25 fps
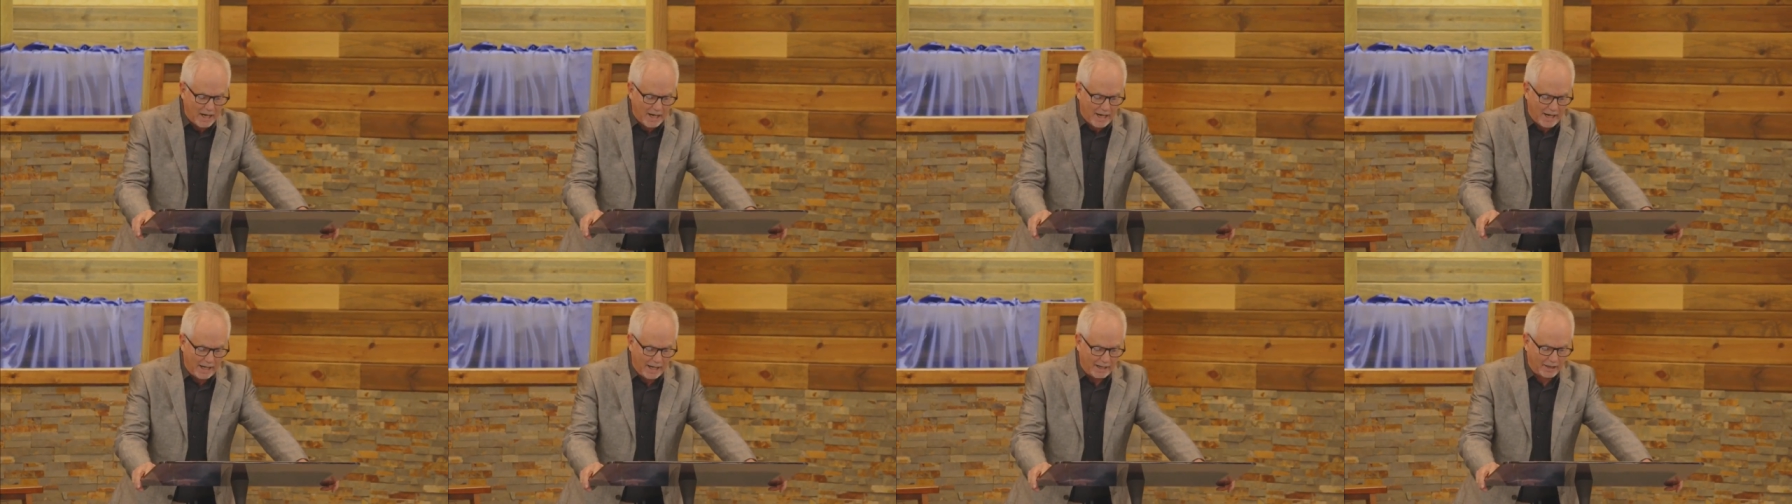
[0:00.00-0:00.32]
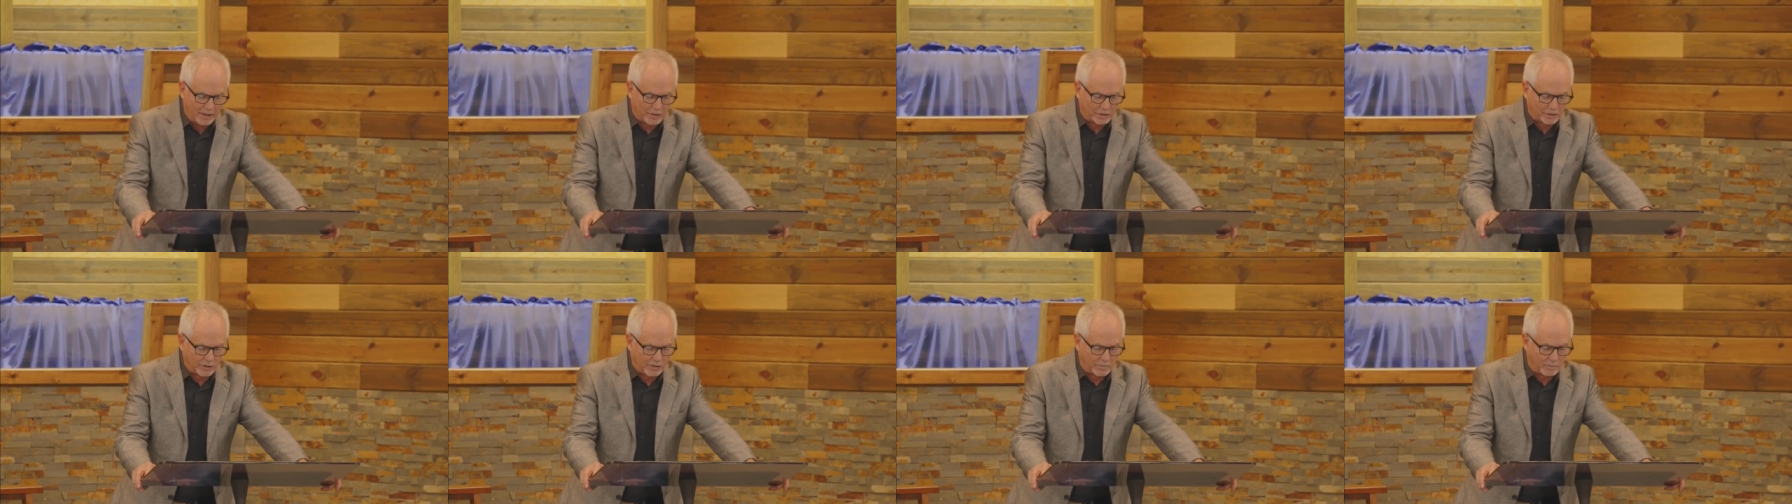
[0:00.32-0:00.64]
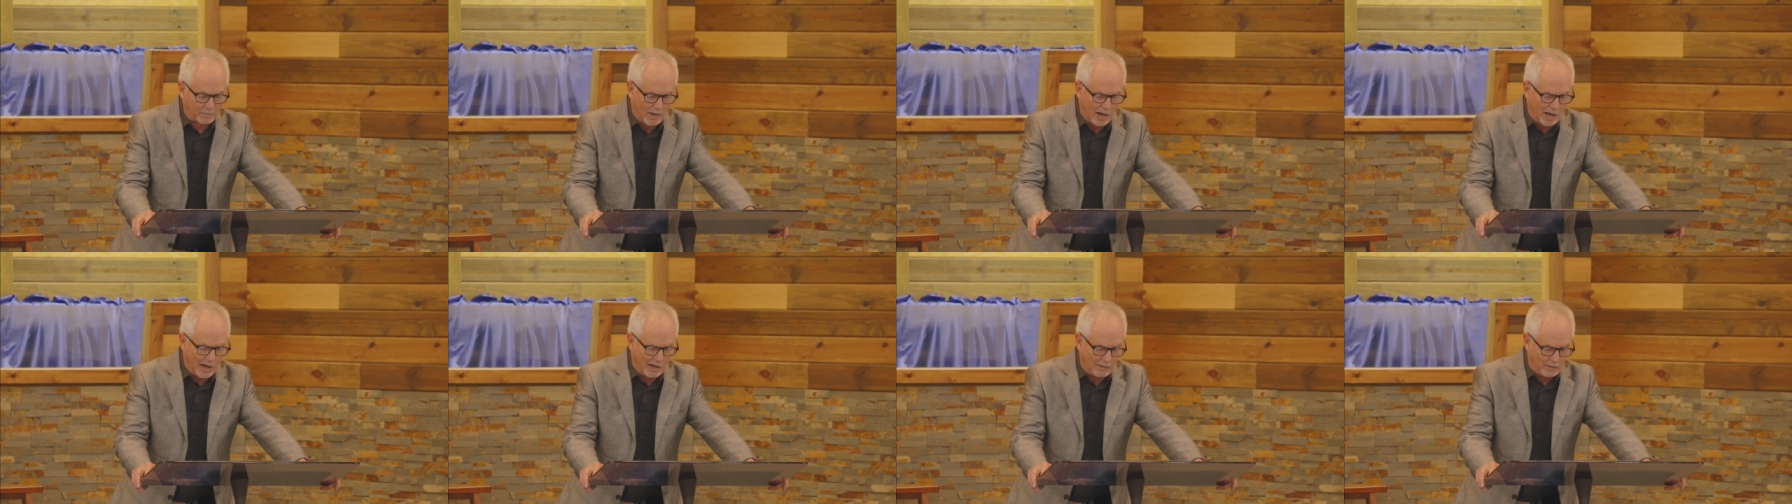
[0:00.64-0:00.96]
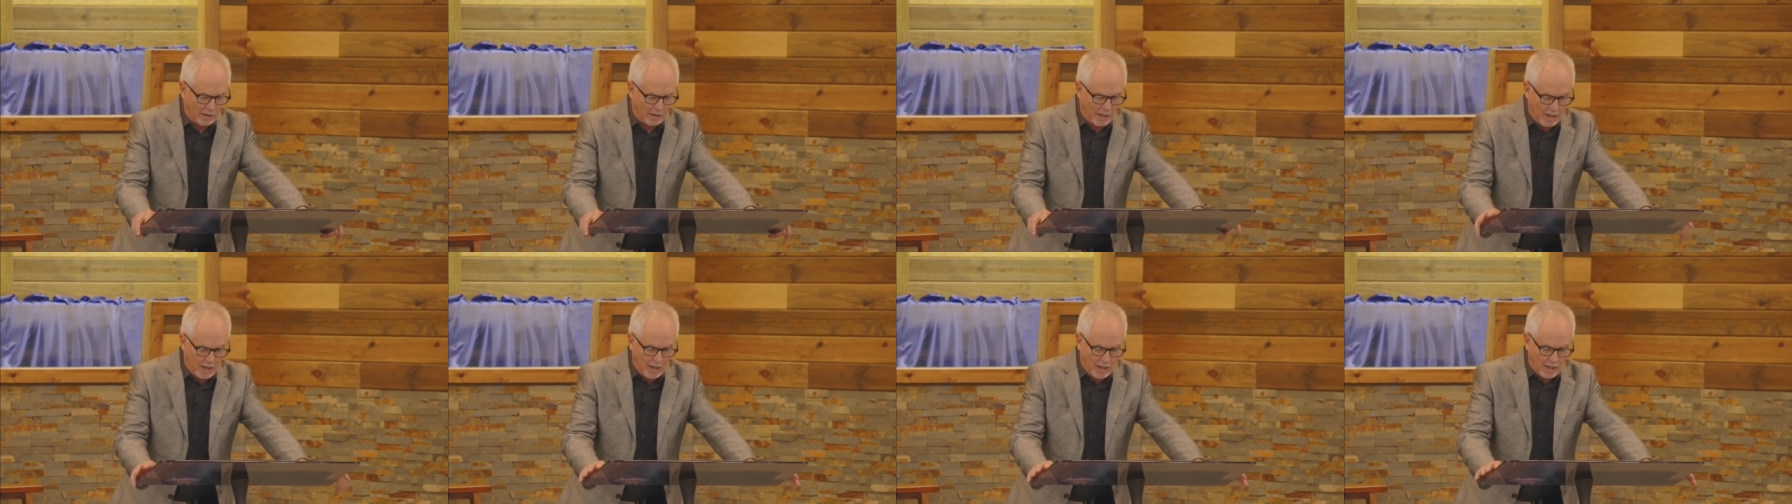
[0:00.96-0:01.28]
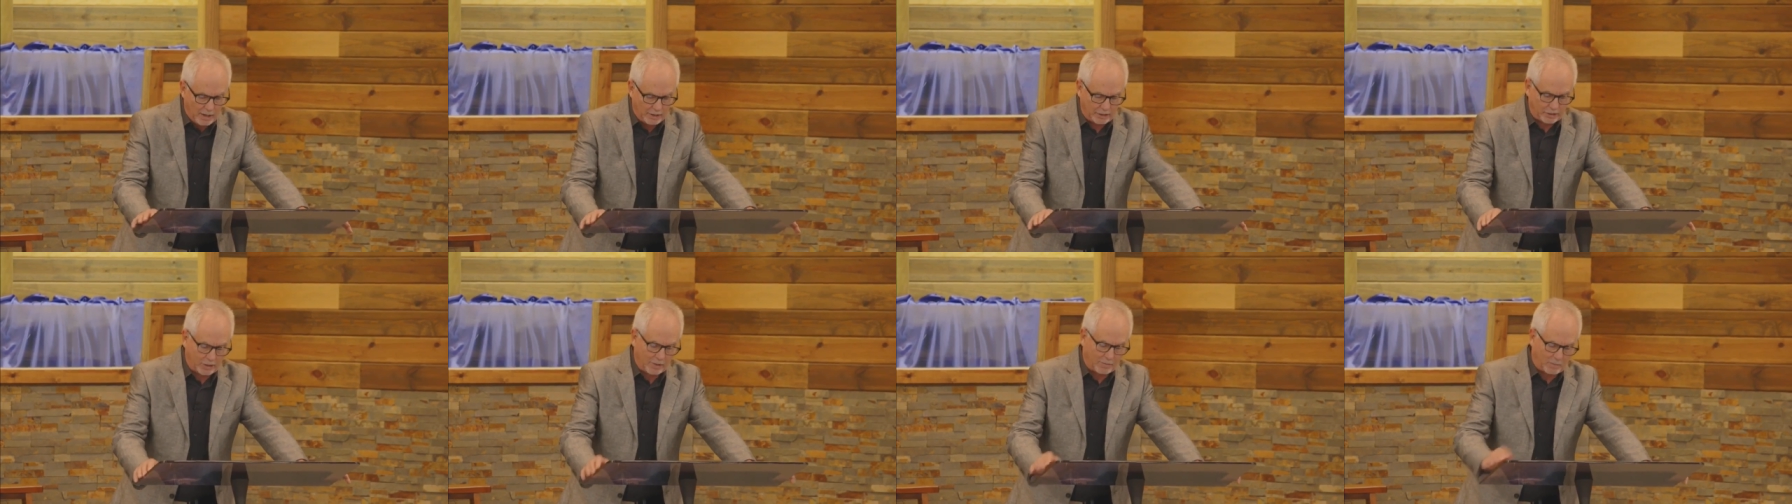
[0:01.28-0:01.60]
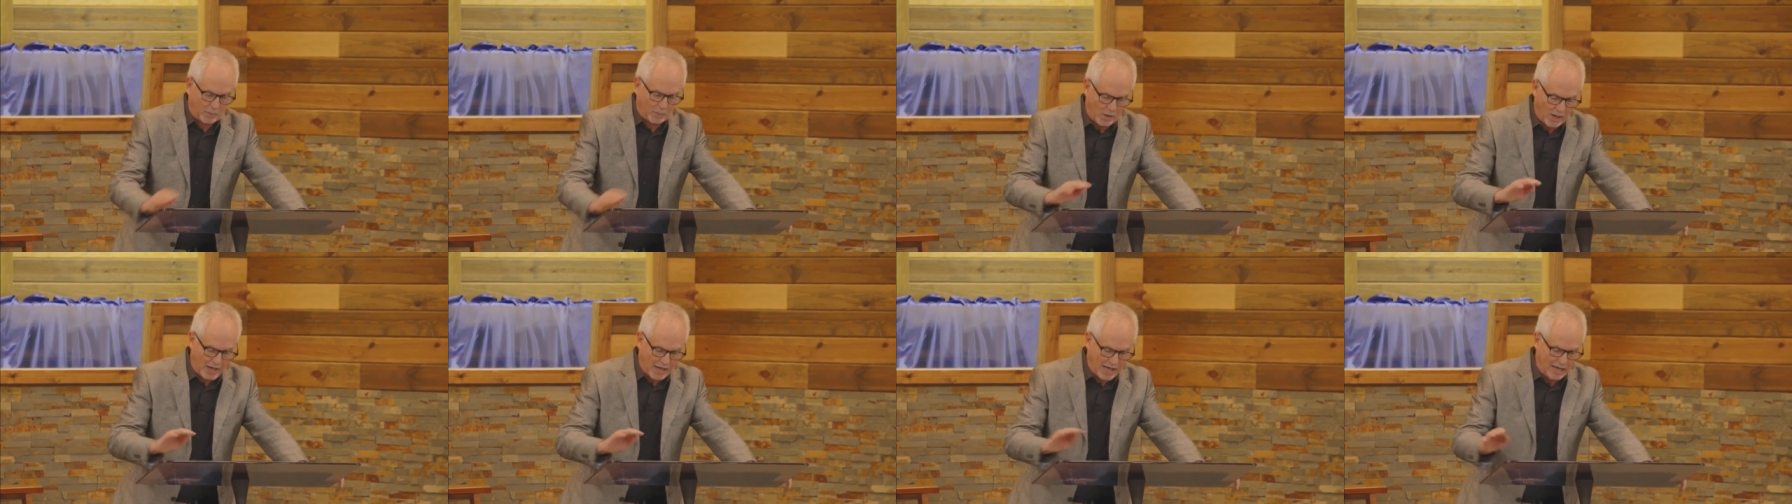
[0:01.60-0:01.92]
and is super
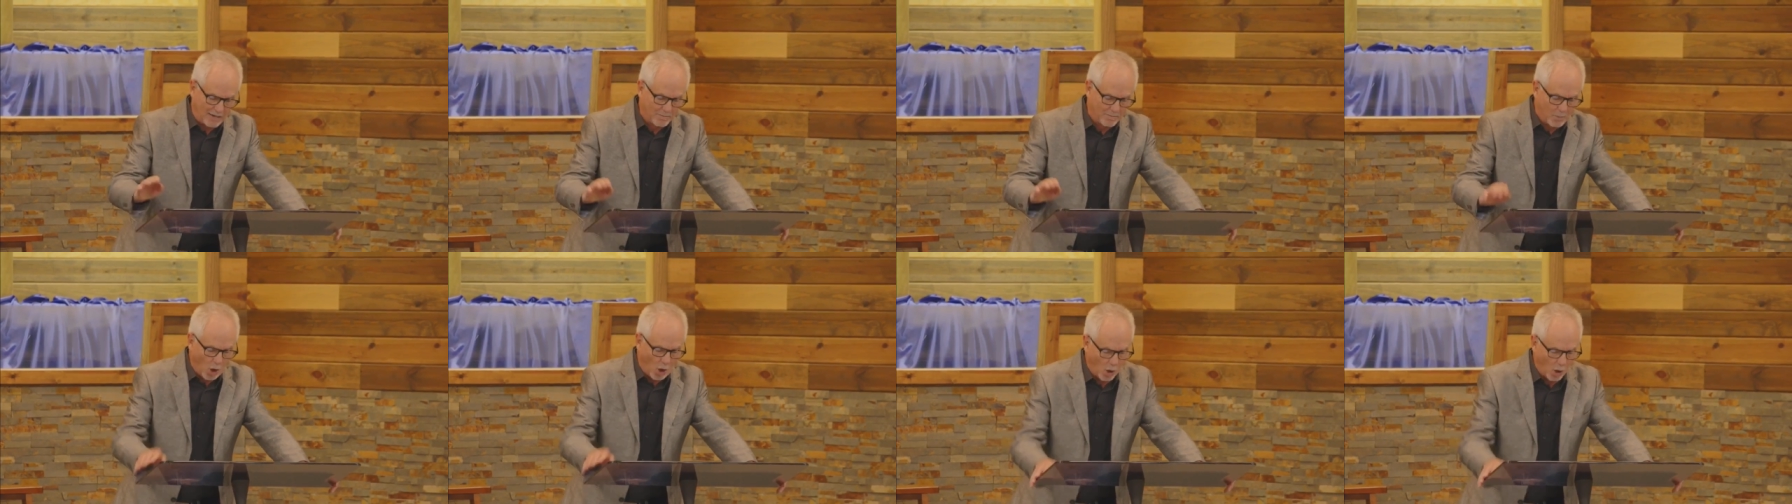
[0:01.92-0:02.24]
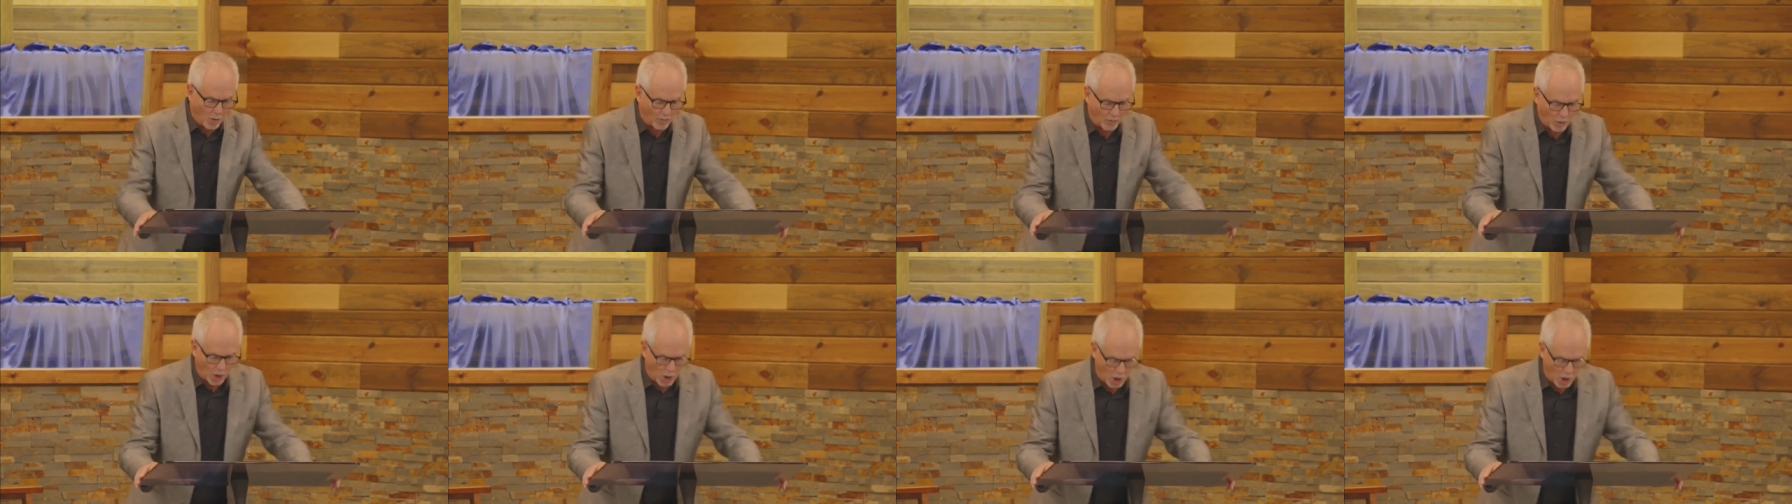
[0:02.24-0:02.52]
supreme over